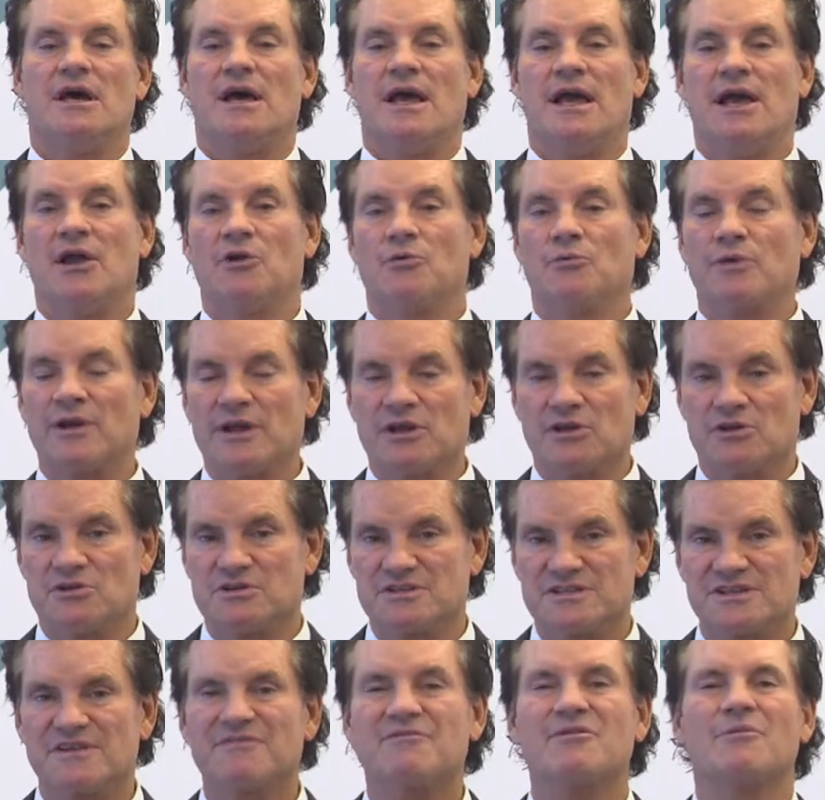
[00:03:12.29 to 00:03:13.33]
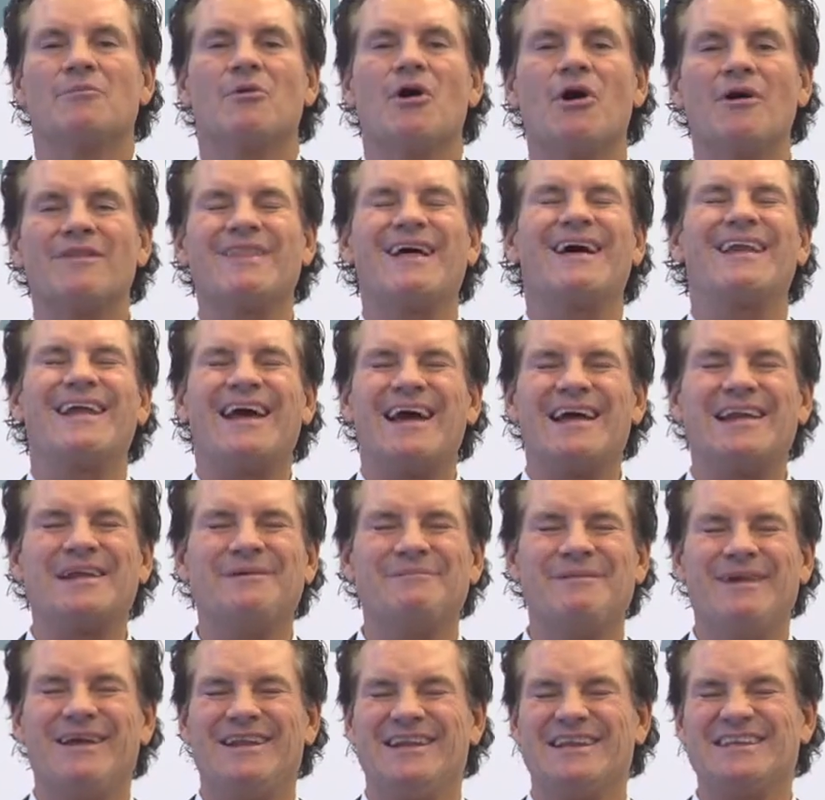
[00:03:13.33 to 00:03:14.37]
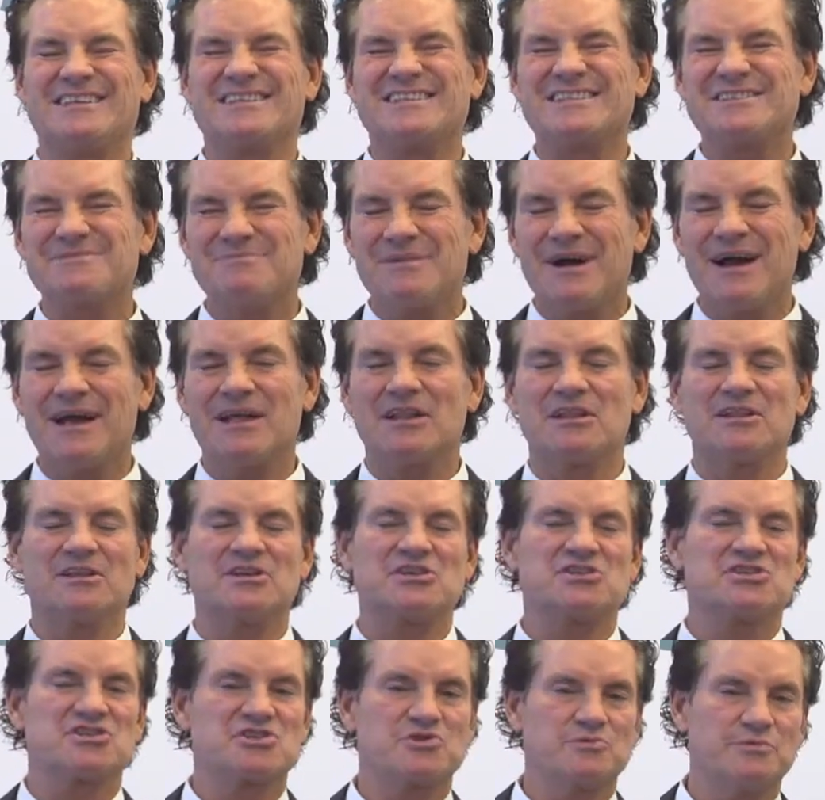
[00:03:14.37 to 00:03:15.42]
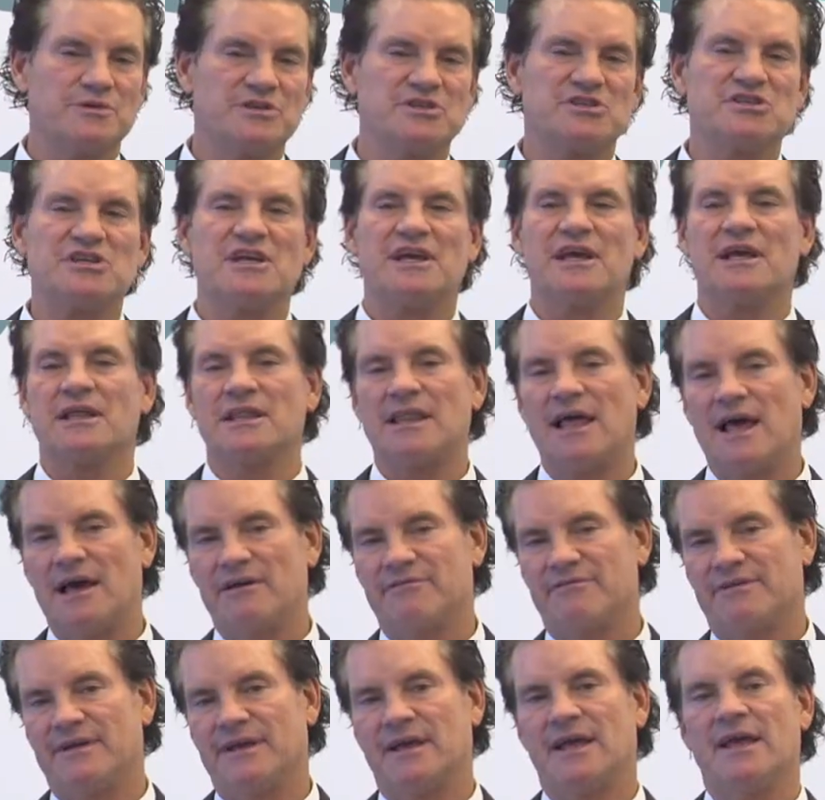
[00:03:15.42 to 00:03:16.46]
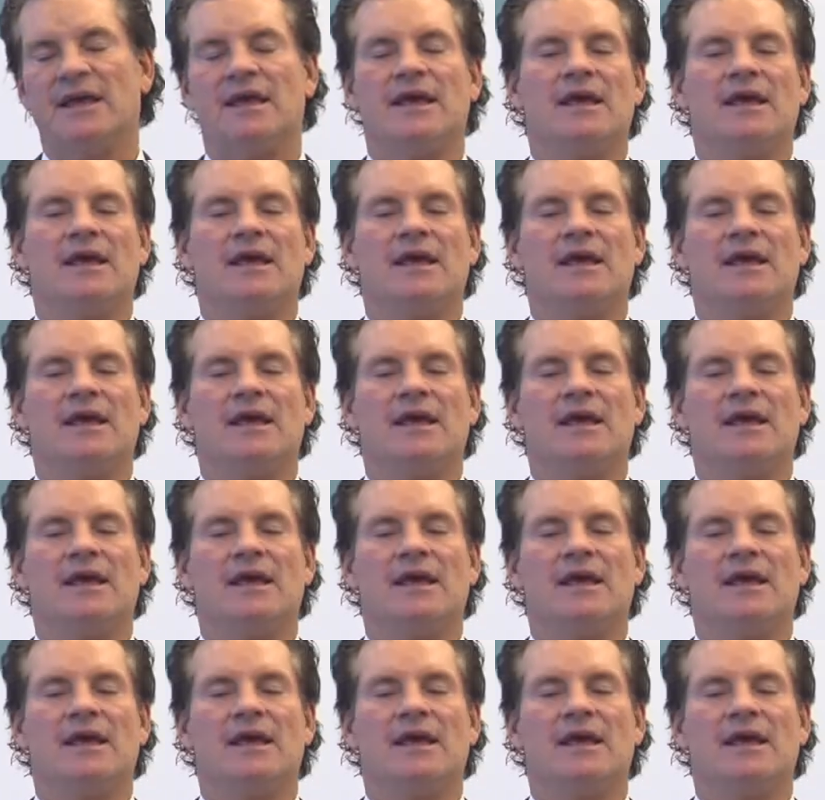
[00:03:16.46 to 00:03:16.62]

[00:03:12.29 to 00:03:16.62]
and wrinkles from all that animating, smiling, squinting, laughing.